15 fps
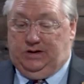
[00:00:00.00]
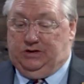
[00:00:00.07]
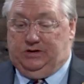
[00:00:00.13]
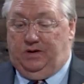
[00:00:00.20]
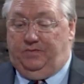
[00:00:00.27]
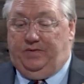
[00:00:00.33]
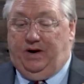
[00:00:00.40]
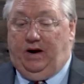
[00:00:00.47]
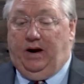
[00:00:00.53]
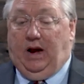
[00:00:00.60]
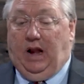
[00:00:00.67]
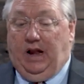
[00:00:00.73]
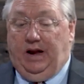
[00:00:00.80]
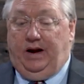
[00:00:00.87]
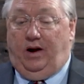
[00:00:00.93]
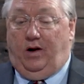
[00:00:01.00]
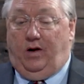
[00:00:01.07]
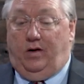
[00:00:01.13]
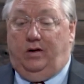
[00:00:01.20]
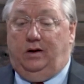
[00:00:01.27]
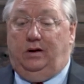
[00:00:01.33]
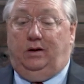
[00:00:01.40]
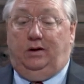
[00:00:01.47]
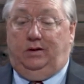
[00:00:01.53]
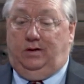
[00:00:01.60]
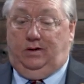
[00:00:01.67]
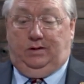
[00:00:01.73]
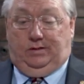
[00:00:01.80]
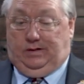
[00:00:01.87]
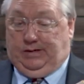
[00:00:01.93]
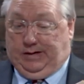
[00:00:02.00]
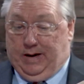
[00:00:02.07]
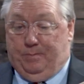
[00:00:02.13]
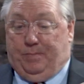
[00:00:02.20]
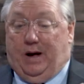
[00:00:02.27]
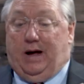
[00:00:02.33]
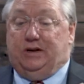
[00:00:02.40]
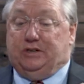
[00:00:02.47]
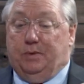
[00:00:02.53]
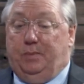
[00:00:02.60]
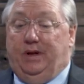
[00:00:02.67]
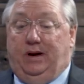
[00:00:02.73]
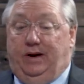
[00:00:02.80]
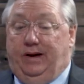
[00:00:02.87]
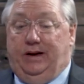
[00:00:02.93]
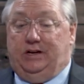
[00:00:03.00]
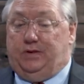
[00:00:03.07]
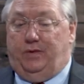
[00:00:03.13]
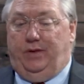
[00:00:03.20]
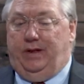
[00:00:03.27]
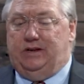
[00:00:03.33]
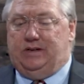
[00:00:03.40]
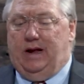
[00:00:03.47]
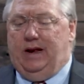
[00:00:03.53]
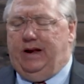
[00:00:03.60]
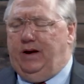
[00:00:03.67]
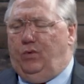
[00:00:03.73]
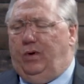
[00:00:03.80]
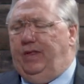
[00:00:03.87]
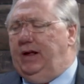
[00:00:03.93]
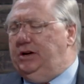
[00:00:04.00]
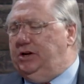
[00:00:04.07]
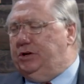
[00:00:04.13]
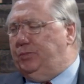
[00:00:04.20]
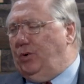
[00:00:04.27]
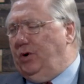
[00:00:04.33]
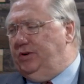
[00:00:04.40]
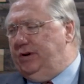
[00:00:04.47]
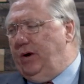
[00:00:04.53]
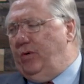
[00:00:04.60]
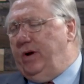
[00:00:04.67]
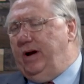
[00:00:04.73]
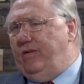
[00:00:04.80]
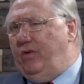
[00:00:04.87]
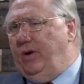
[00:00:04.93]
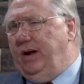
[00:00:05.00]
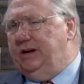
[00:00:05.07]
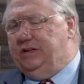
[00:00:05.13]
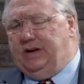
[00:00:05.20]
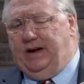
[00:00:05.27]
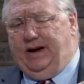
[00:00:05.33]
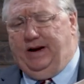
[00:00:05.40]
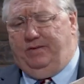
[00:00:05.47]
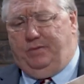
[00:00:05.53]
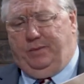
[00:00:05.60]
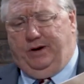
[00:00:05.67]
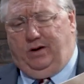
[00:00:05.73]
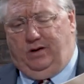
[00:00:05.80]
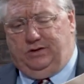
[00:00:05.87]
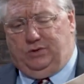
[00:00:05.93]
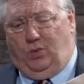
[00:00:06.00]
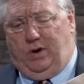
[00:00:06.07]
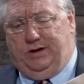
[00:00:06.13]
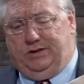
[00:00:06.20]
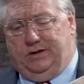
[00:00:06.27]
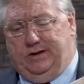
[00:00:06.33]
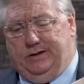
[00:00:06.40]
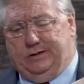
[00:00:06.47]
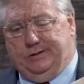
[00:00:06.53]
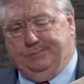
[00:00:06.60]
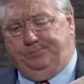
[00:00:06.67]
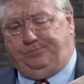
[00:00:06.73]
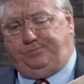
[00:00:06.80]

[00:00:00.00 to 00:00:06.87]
some very clear impossibilities for this idea. Well, that just proves they were never really saved because watch this